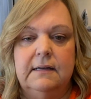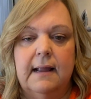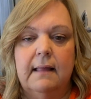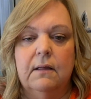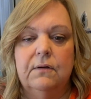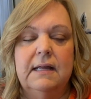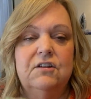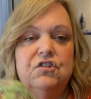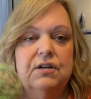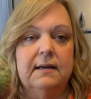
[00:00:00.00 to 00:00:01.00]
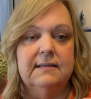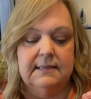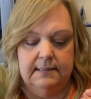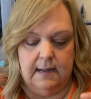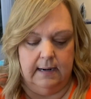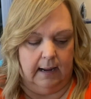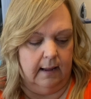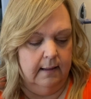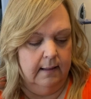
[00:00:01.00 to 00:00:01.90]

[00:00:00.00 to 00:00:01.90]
yellow. It's just stunning.